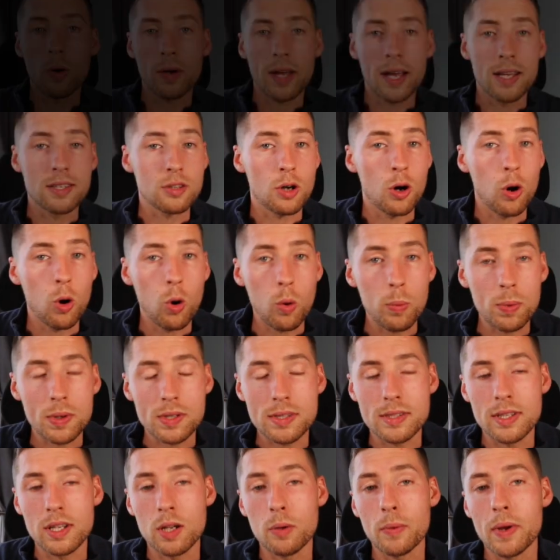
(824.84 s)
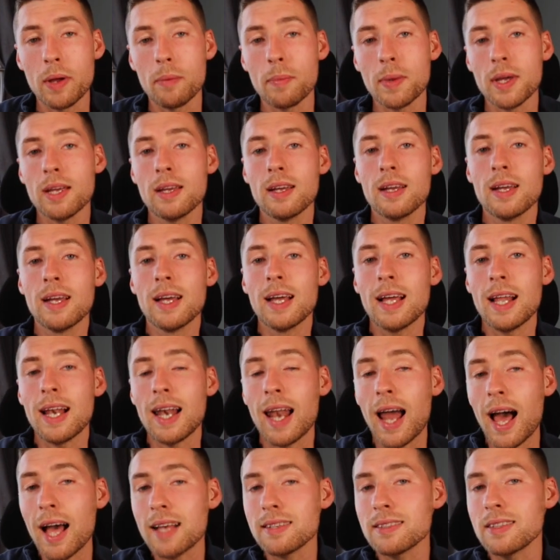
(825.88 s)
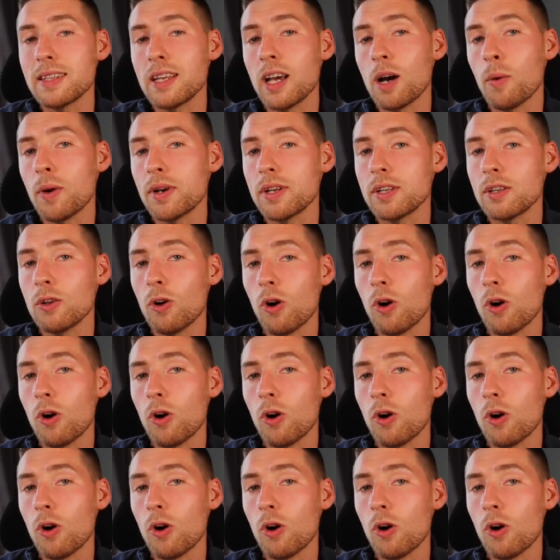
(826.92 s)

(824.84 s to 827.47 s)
Okay, so I hope you're still with me. Lastly, I want to